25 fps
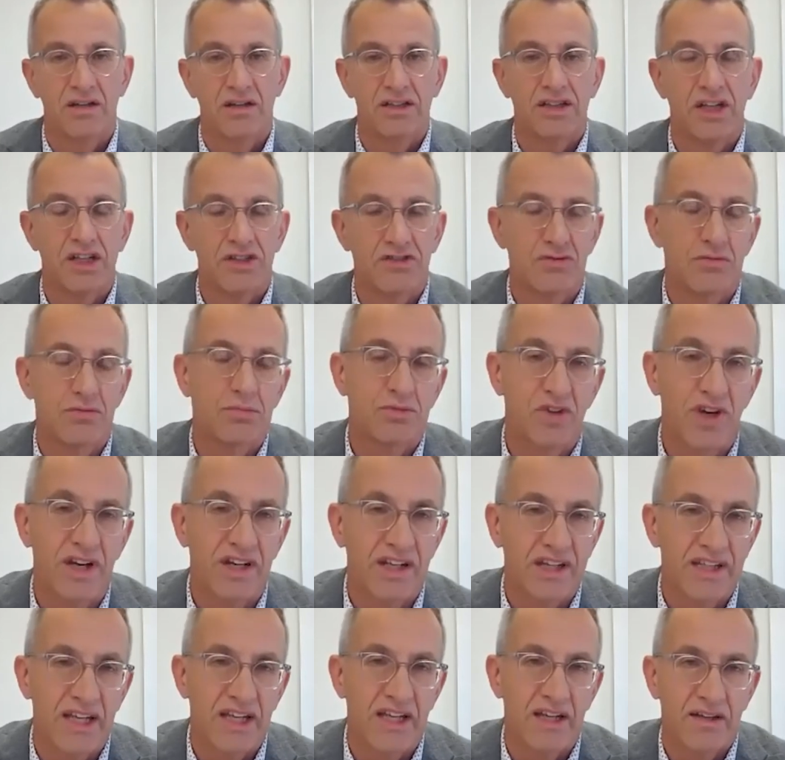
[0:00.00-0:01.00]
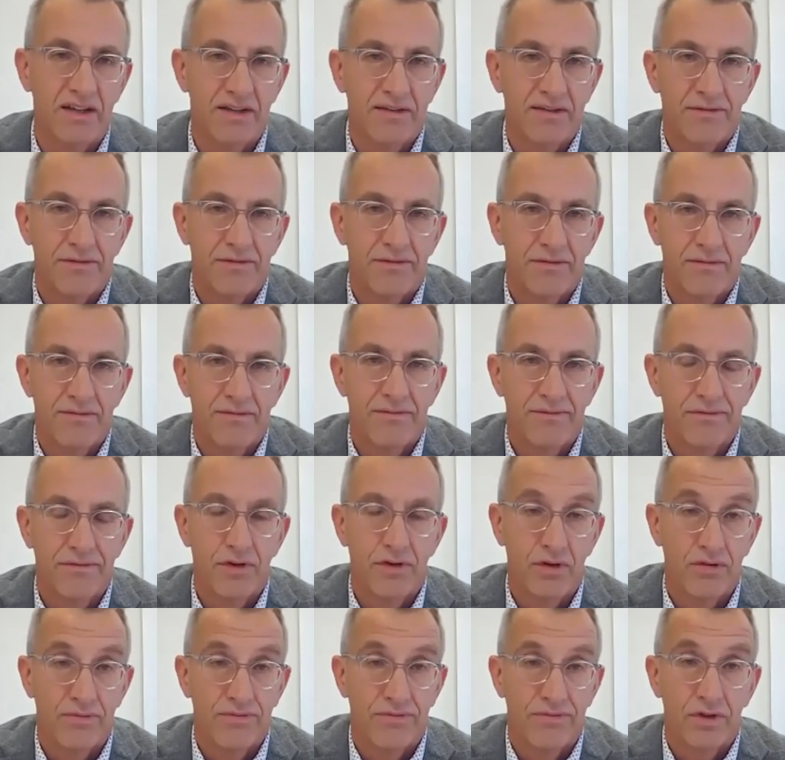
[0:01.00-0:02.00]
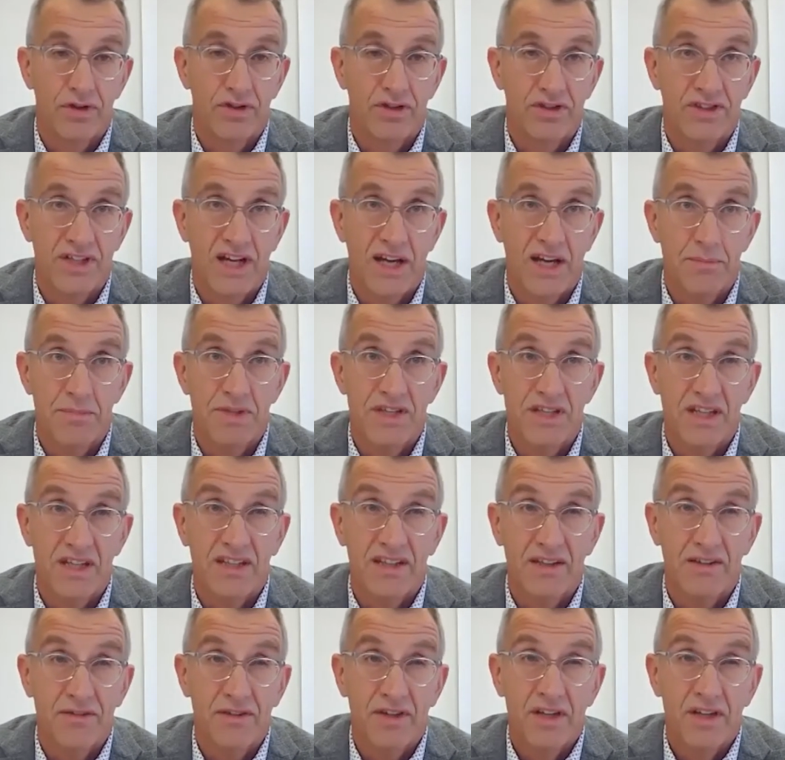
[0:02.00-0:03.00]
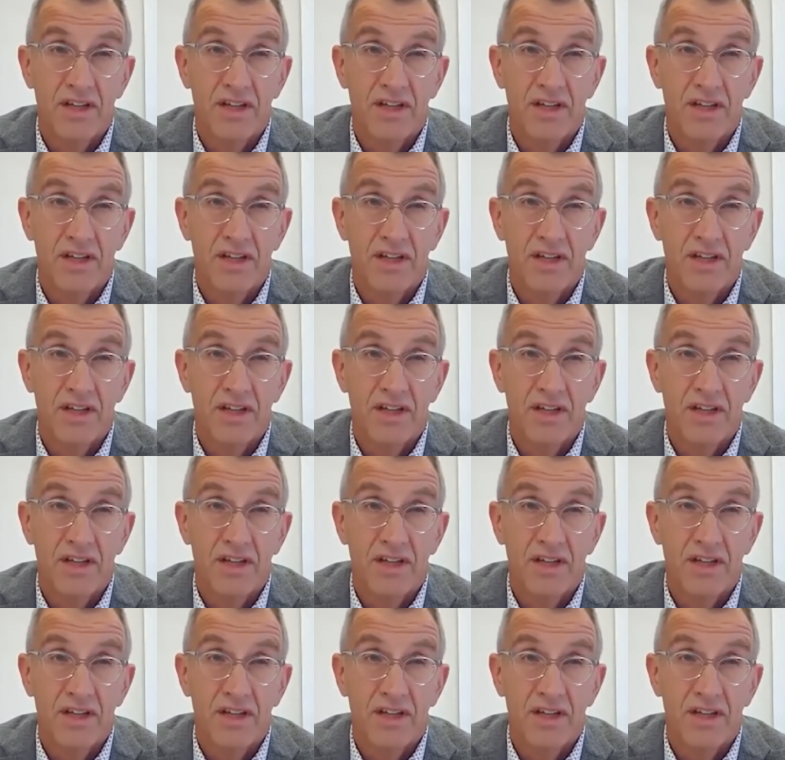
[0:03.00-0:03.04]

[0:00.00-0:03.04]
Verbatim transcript: classroom training for, for the time being.